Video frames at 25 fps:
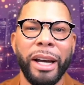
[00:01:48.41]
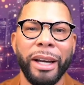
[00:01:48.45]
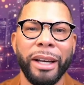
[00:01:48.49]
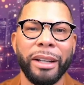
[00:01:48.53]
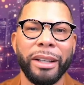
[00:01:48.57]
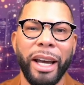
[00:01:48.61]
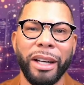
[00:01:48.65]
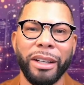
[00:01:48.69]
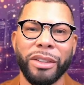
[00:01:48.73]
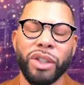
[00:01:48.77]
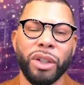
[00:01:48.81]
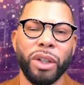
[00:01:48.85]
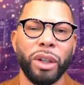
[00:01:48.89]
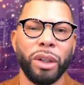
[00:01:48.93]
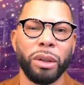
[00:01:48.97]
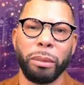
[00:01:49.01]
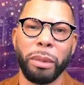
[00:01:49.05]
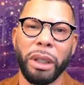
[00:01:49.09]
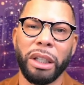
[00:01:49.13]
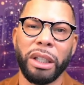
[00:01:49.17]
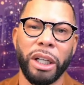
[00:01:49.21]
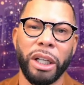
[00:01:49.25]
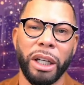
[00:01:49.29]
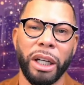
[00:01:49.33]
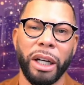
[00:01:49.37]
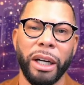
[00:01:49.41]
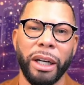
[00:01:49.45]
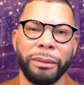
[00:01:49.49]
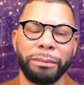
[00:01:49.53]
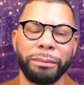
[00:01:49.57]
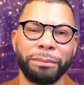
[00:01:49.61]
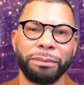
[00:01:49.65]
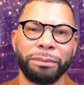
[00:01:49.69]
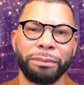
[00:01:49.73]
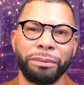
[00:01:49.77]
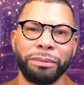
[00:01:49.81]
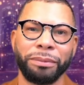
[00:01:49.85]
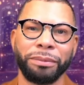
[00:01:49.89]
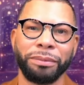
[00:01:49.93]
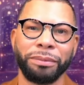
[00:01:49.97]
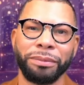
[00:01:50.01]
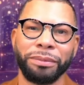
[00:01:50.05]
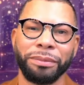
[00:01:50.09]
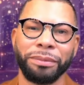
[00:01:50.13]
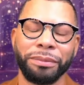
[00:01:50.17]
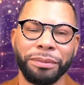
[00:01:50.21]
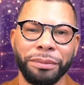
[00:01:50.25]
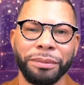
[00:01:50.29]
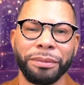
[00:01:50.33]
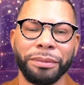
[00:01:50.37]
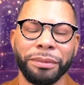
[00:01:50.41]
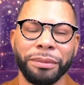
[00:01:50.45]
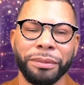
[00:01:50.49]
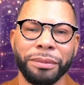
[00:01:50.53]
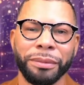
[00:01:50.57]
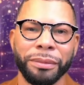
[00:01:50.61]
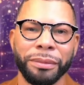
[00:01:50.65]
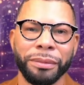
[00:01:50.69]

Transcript: that shouldn't be done. Amon, real